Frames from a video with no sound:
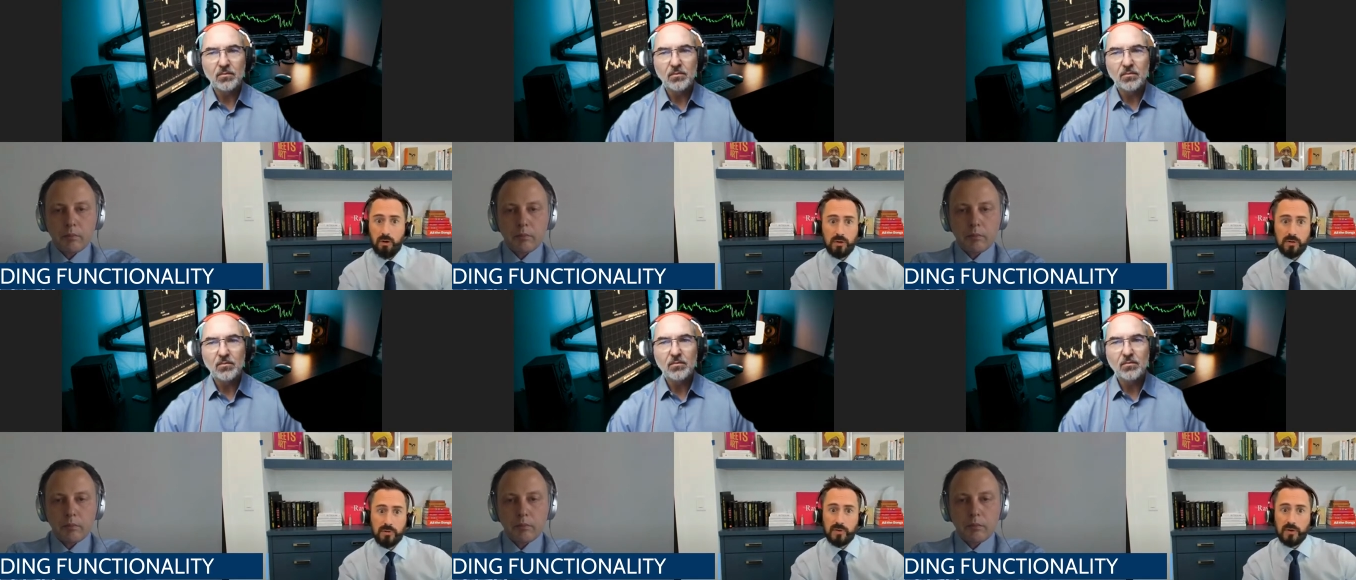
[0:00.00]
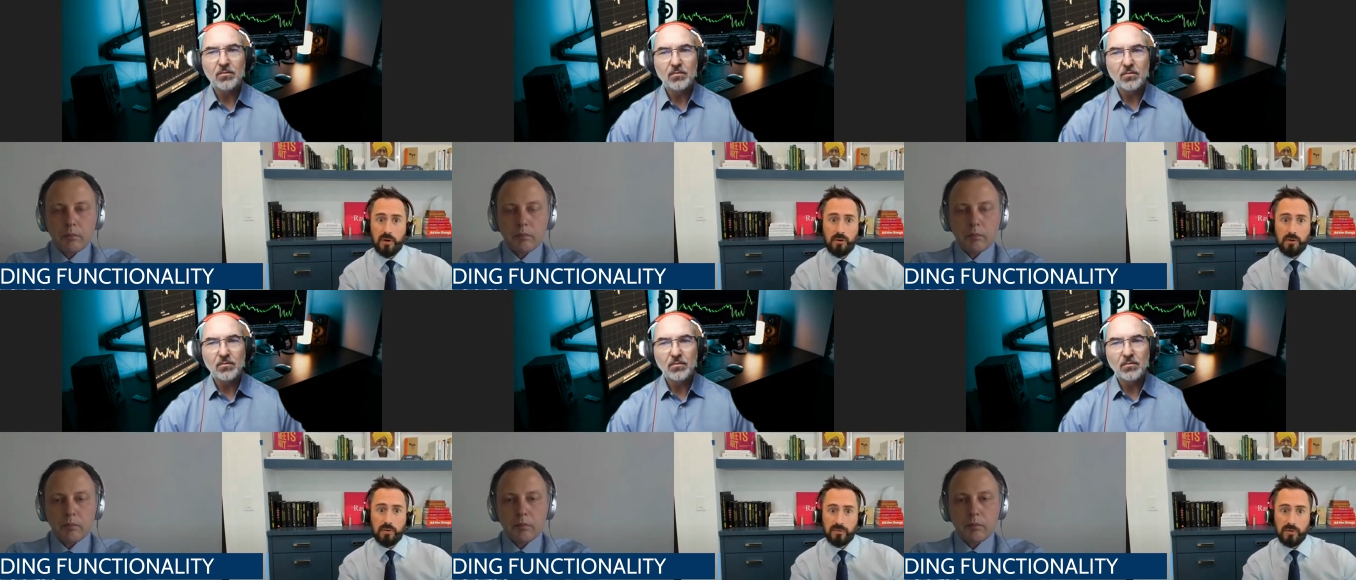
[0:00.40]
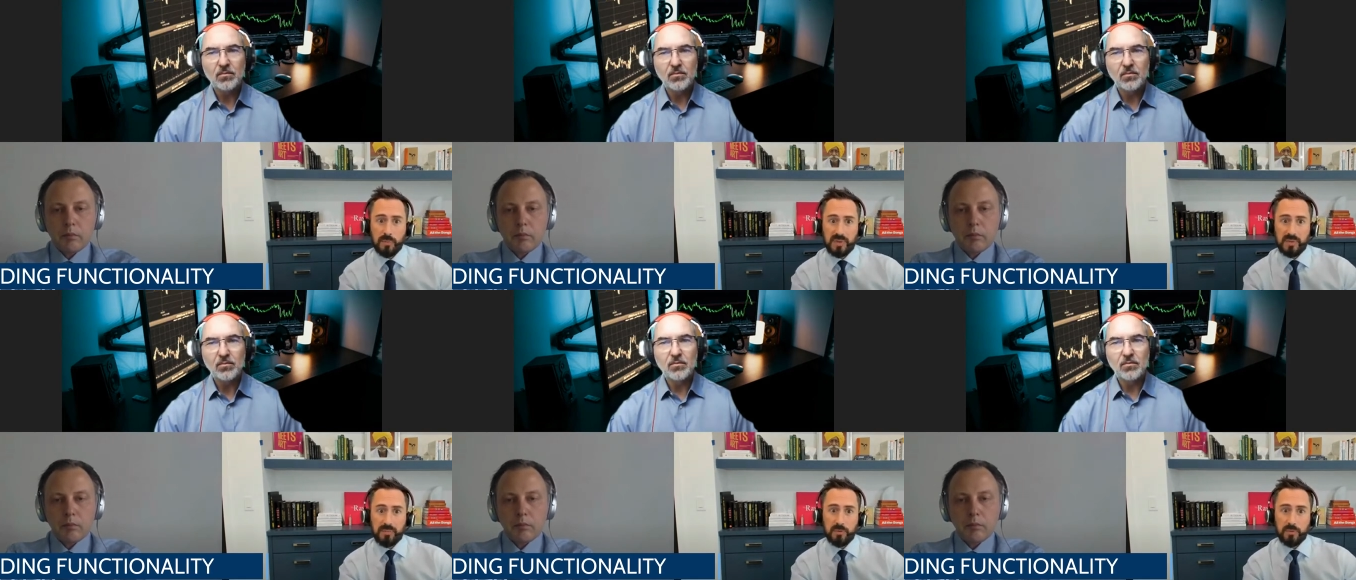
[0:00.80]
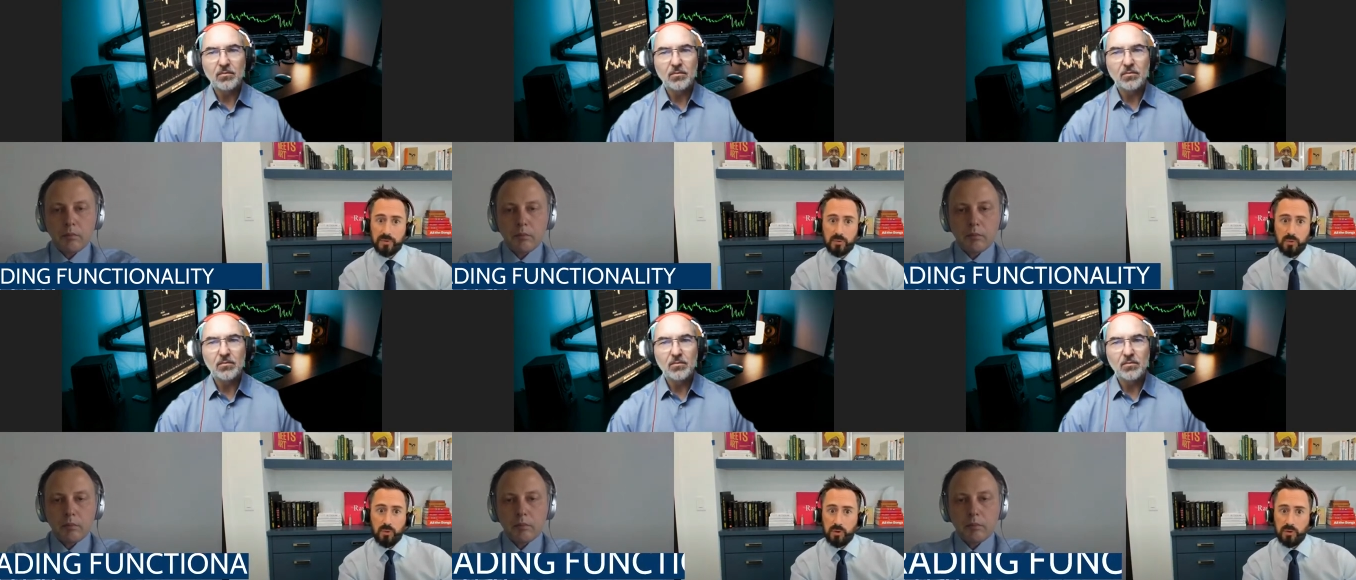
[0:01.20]
Speaker 1: All of all of our people will
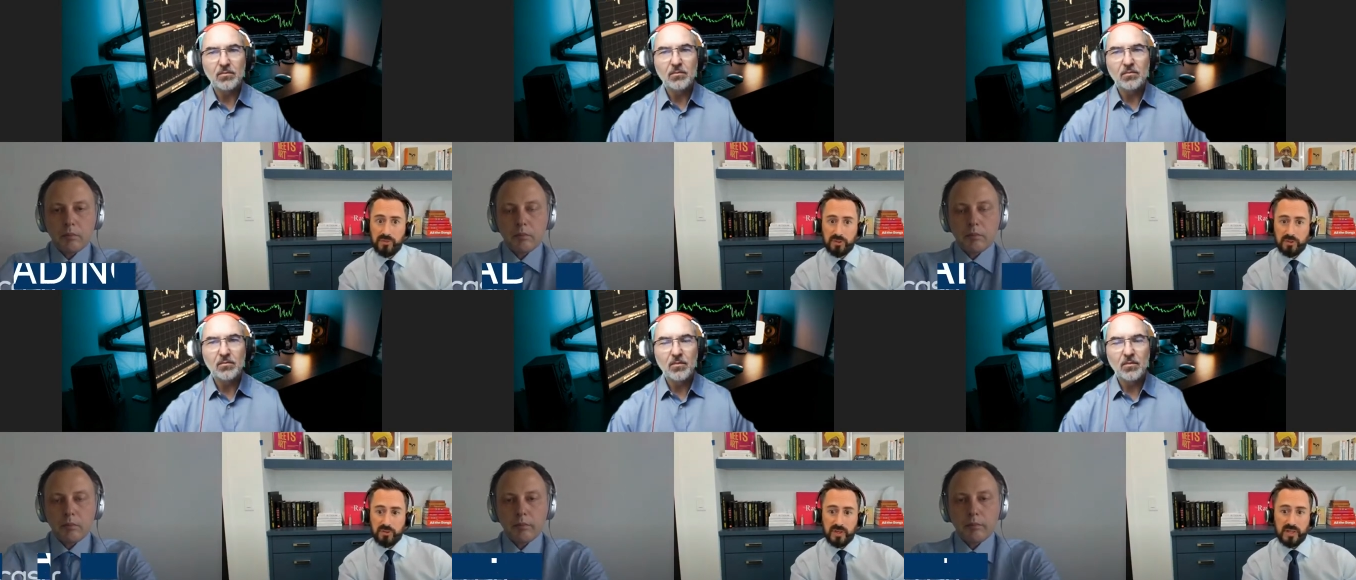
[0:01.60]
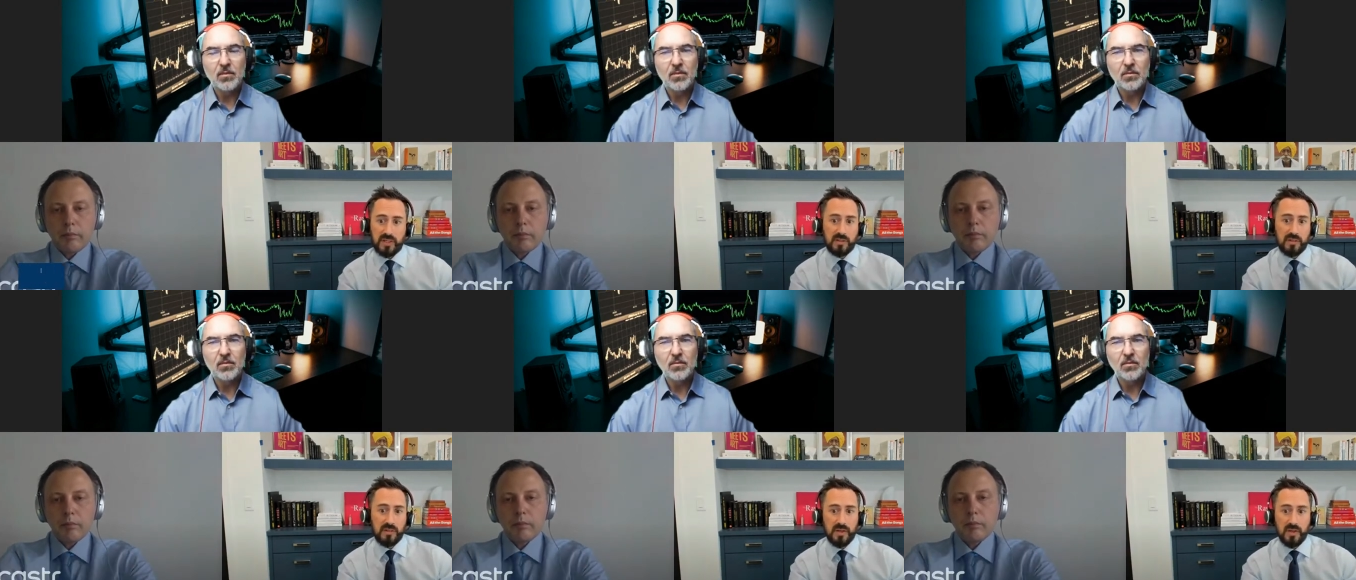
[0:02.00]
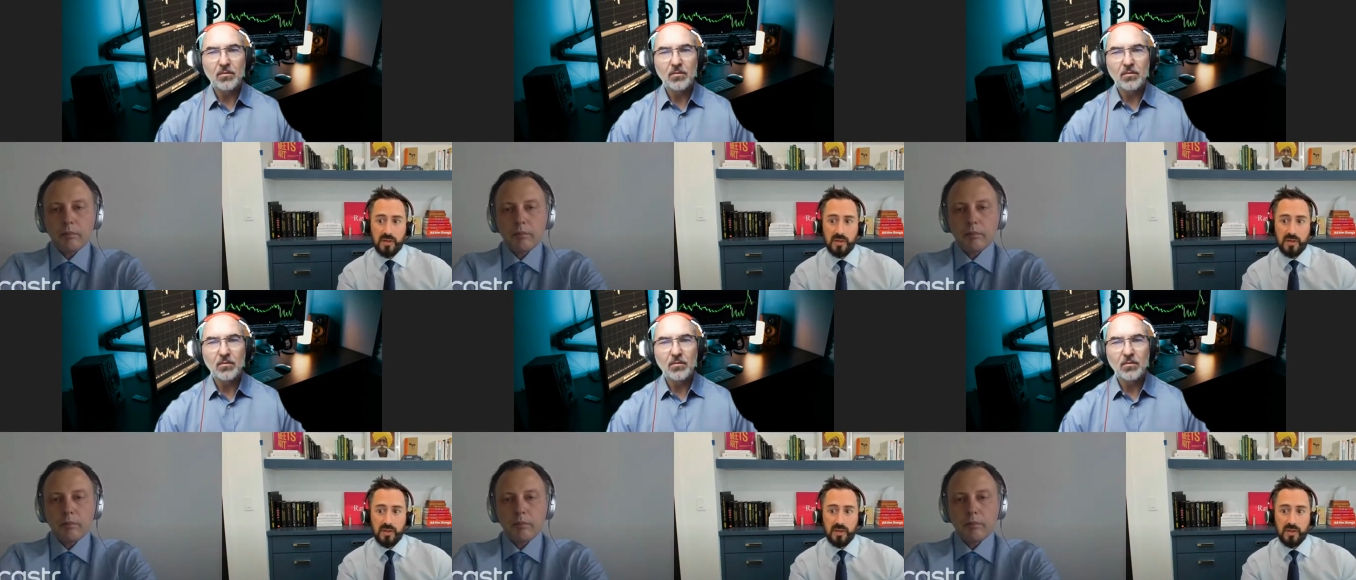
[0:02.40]
do all of your trading.